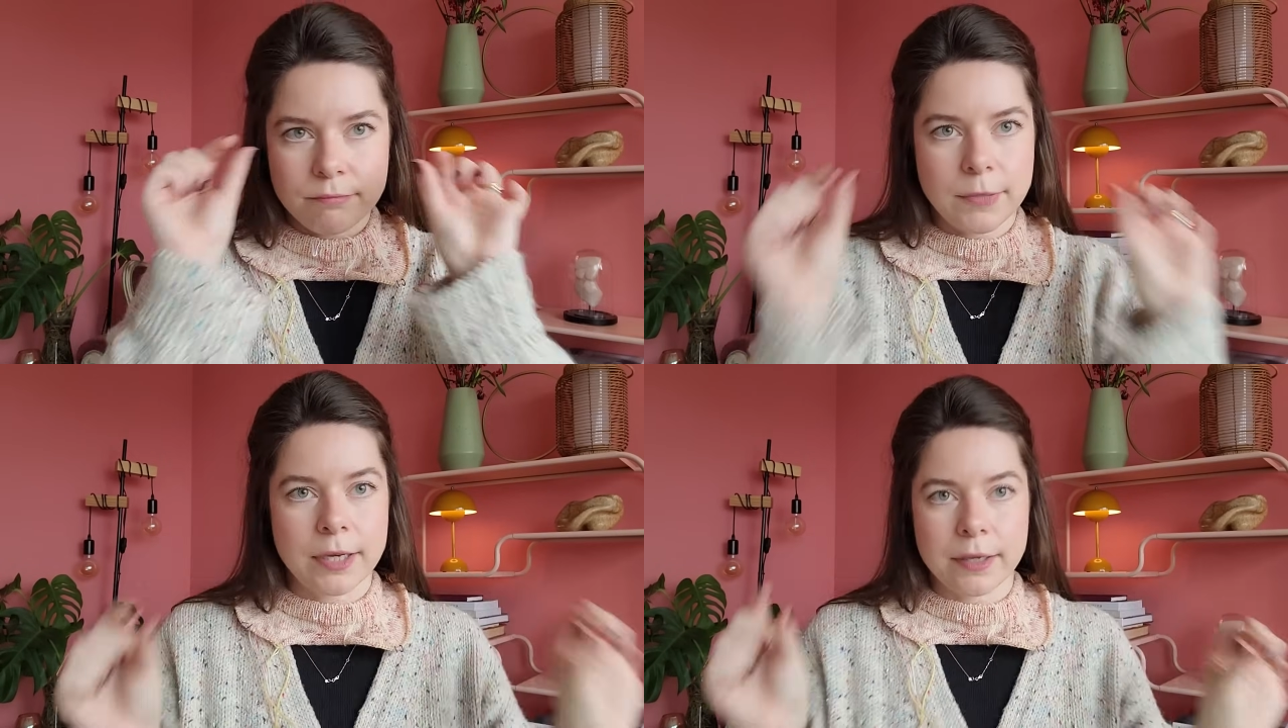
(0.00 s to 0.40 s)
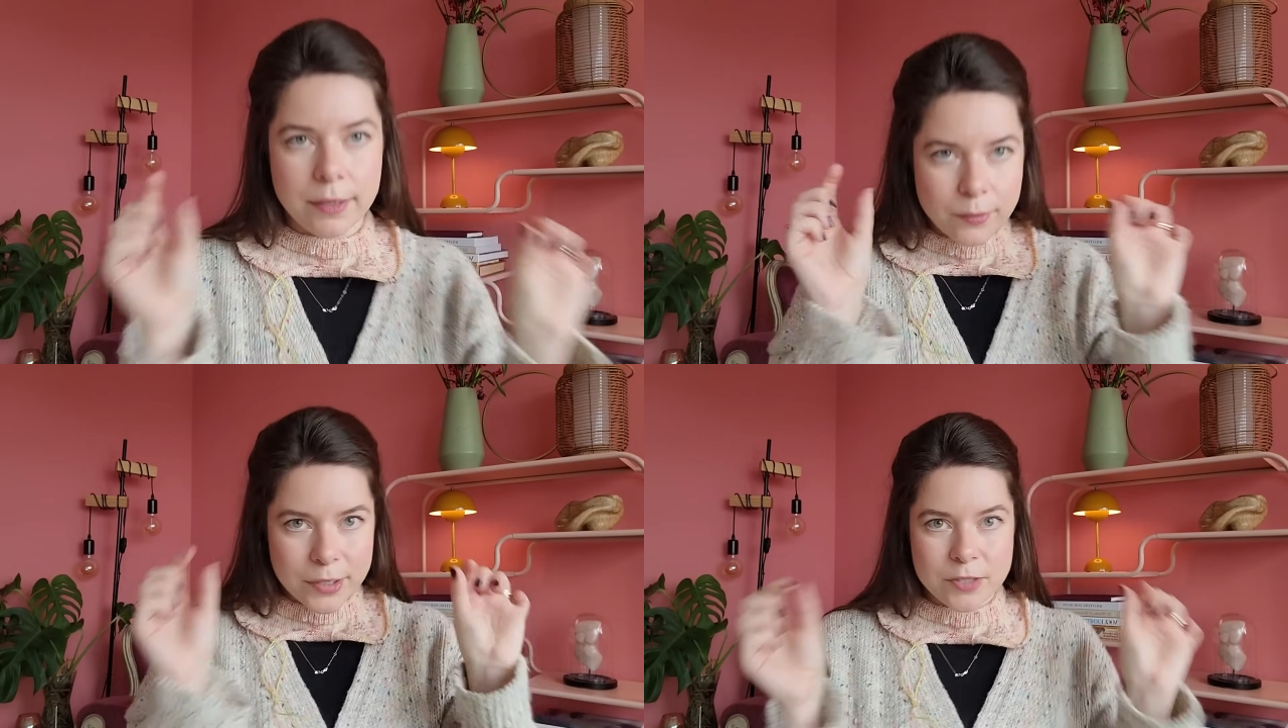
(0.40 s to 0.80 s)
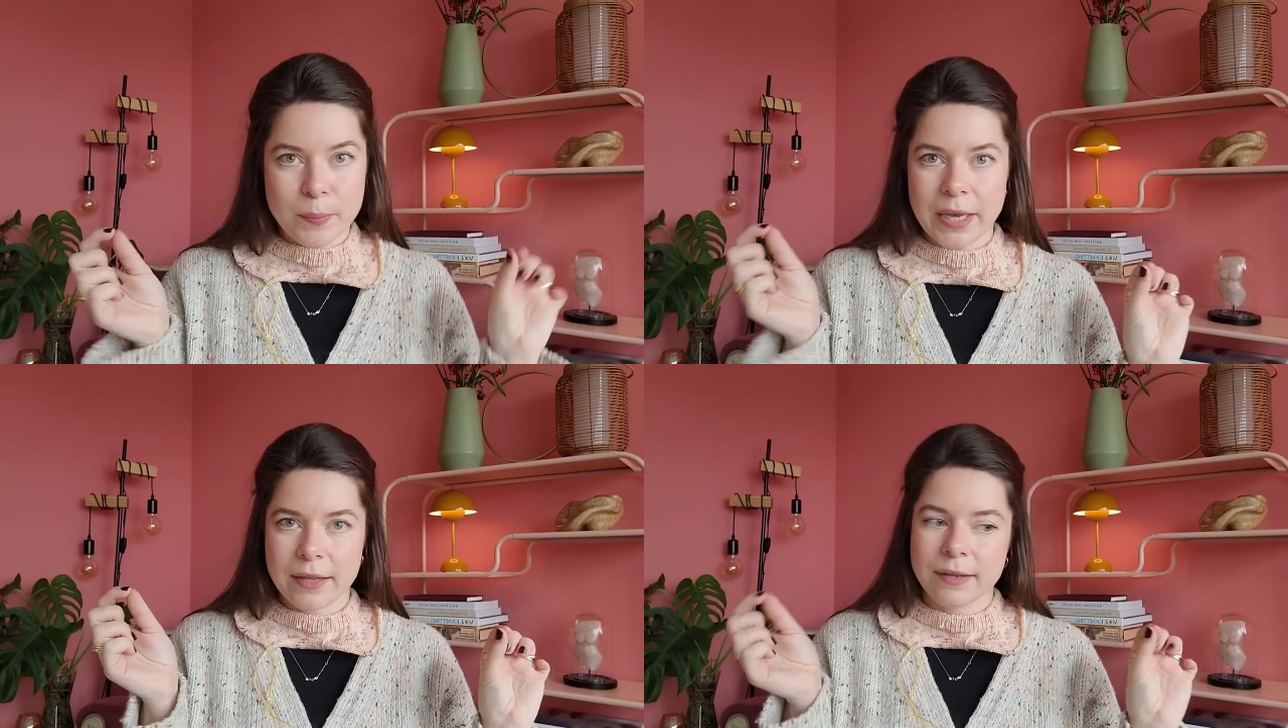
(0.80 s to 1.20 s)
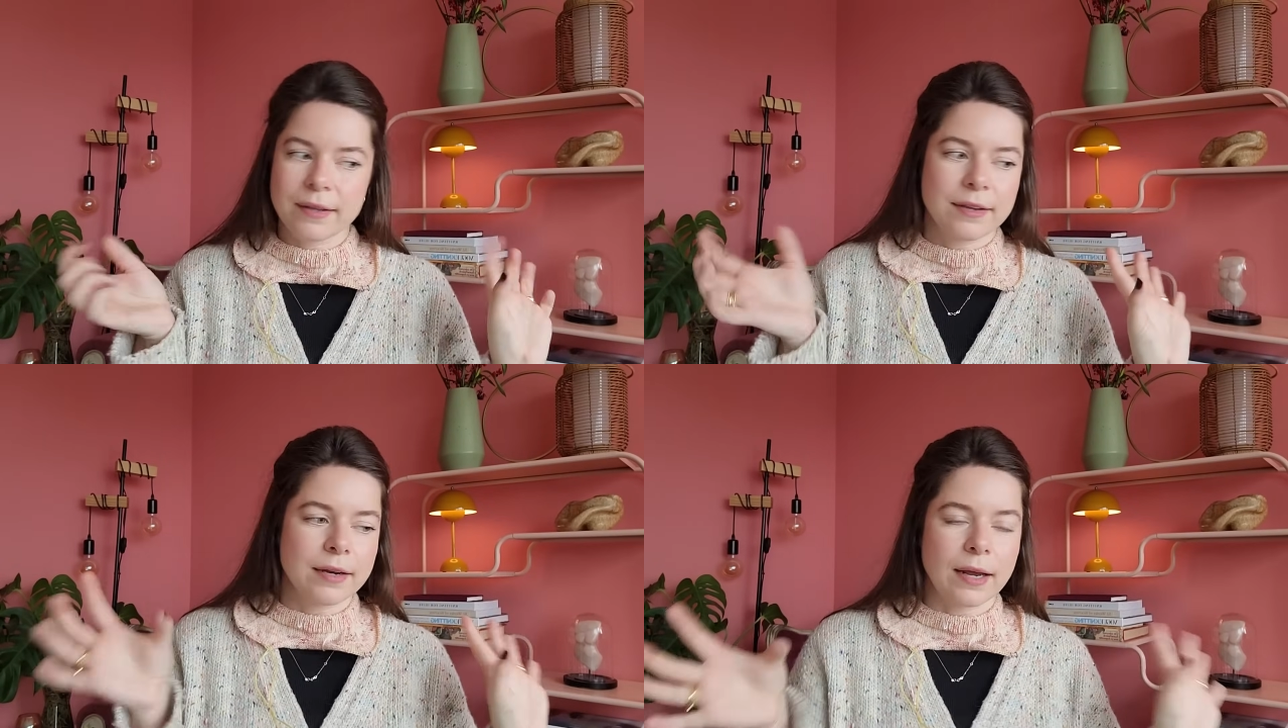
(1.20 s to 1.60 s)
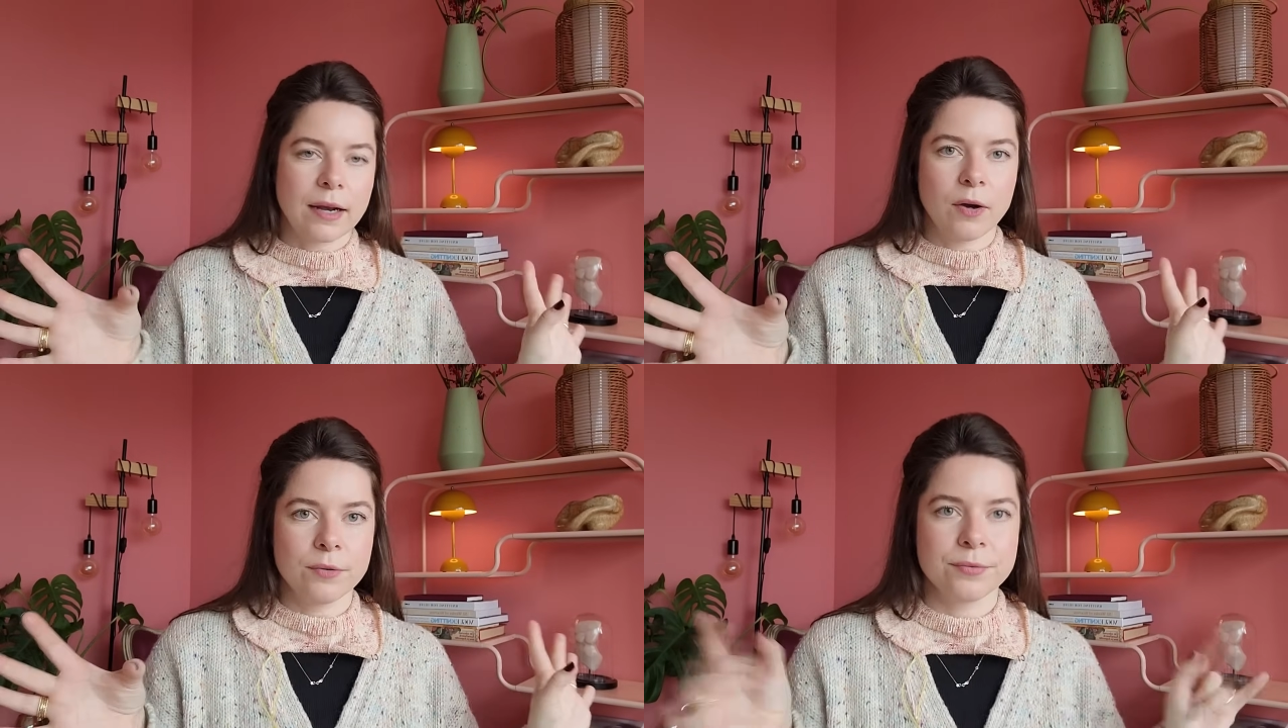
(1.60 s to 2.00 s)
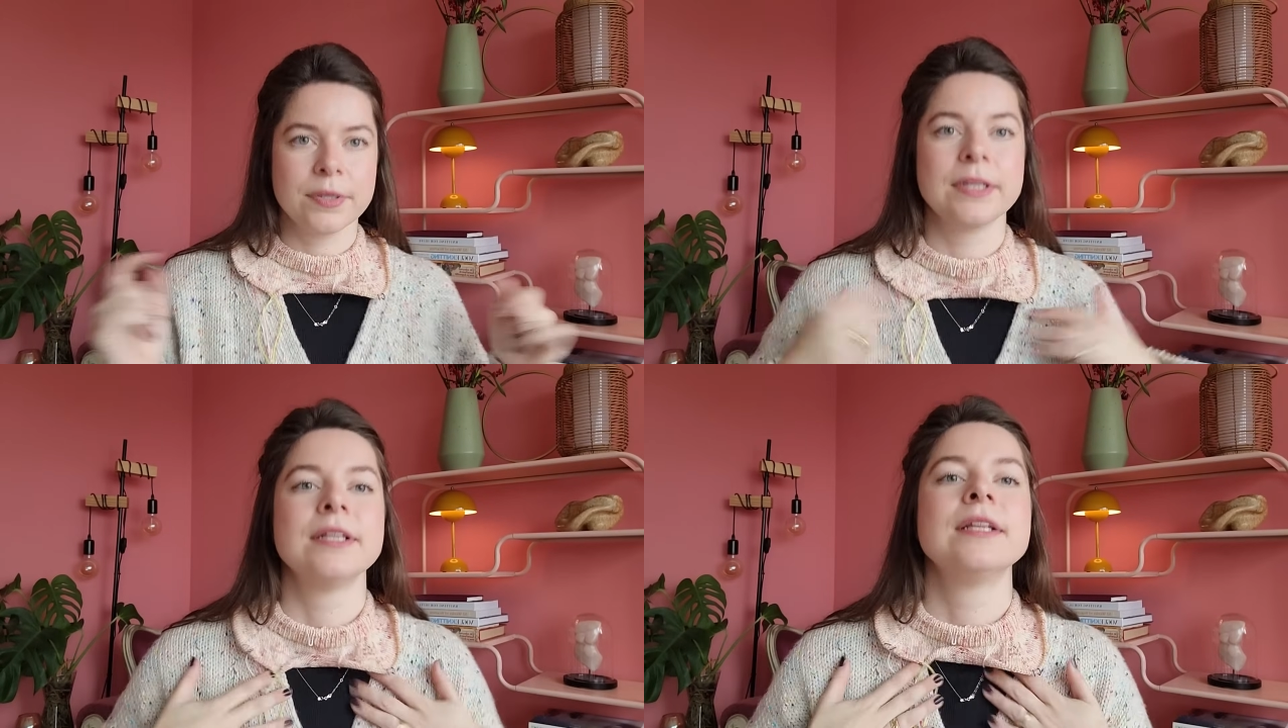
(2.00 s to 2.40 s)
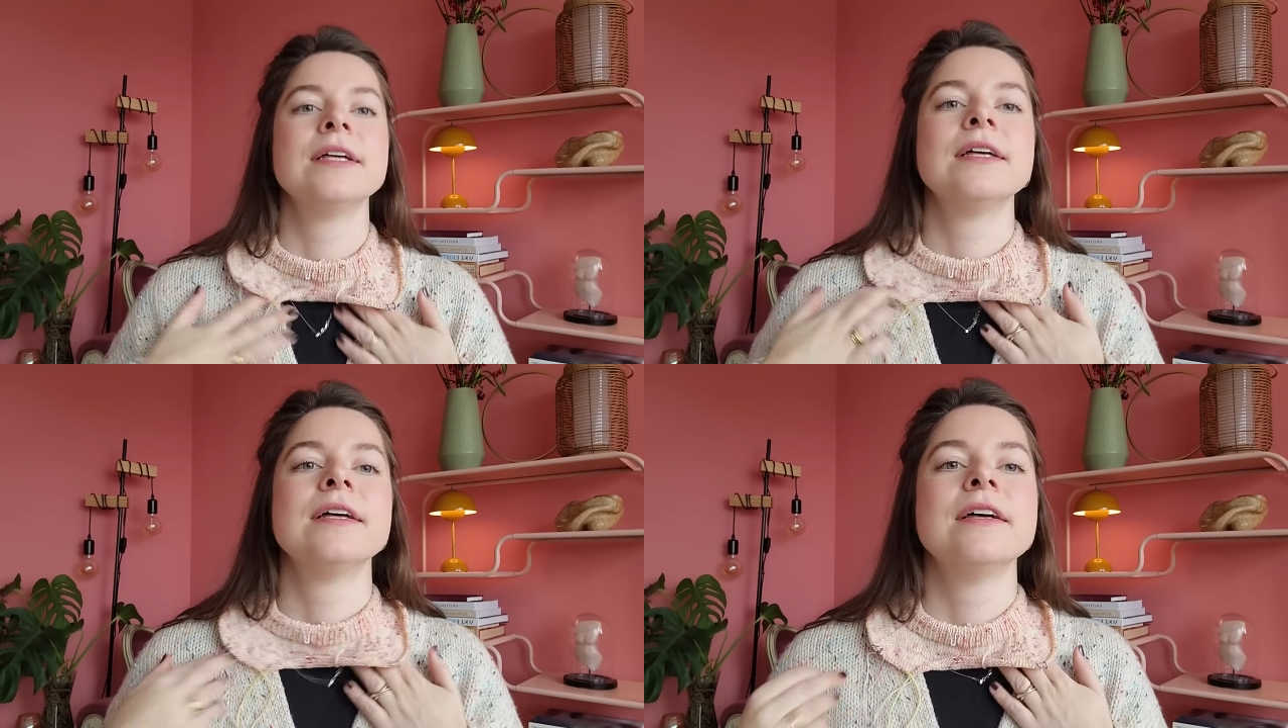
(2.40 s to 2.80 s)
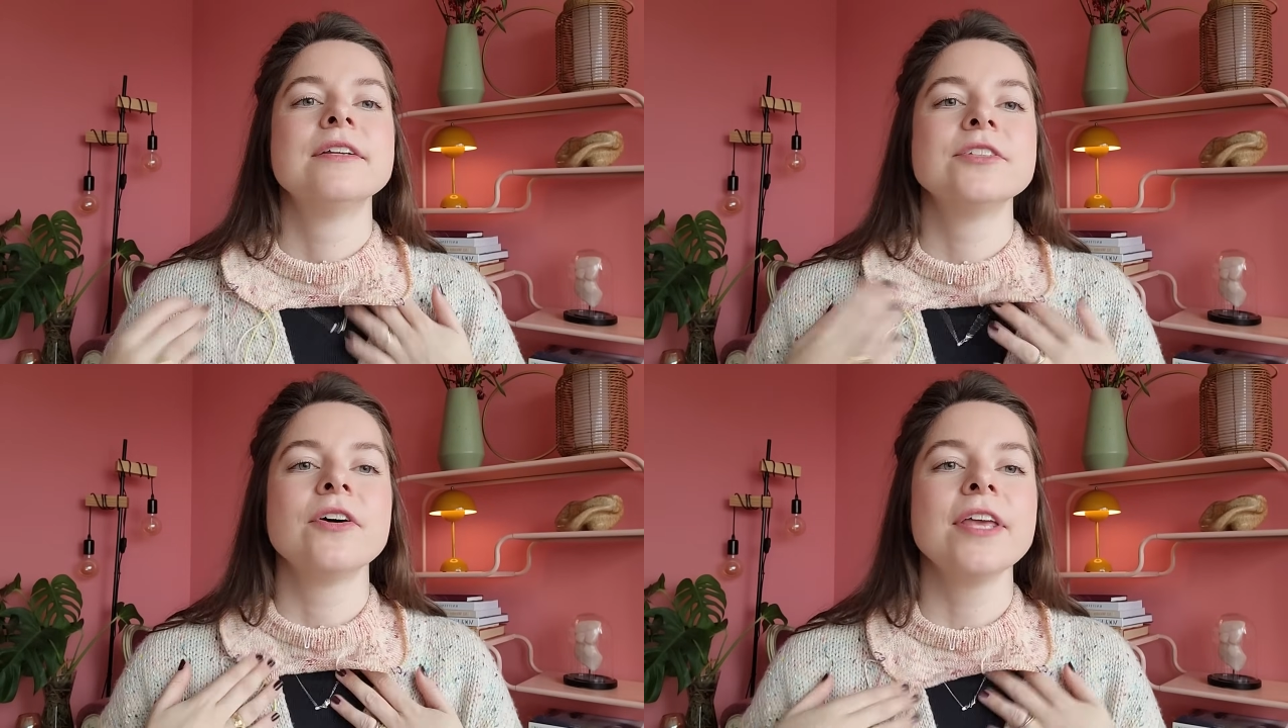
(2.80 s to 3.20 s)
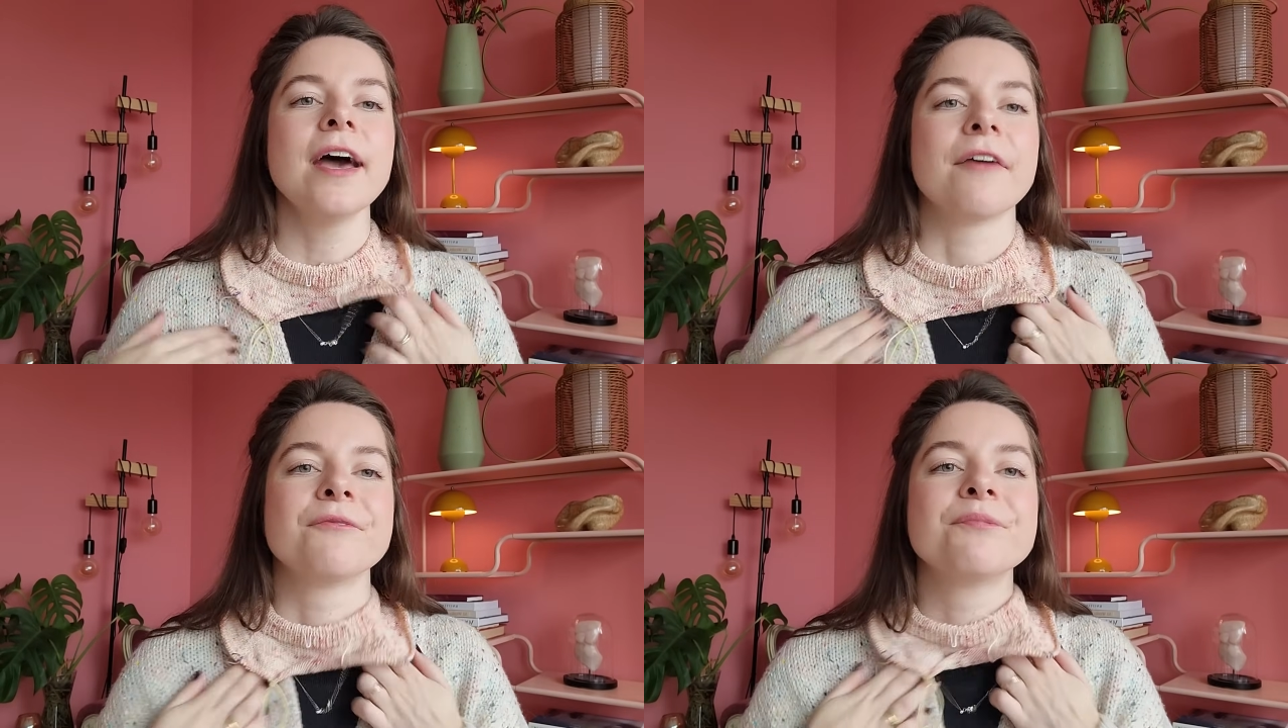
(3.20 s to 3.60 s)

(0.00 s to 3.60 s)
like increased band, that I love. So yeah,